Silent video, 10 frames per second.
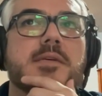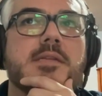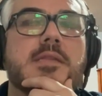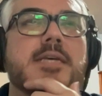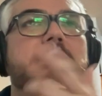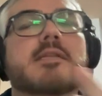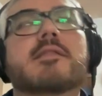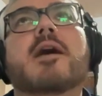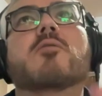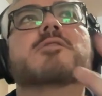it. They
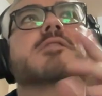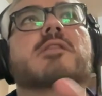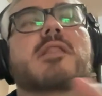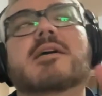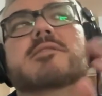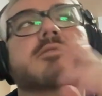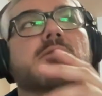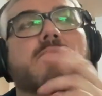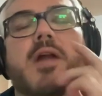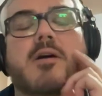said that was the last
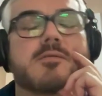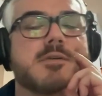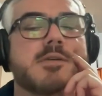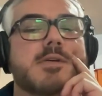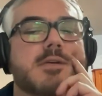round.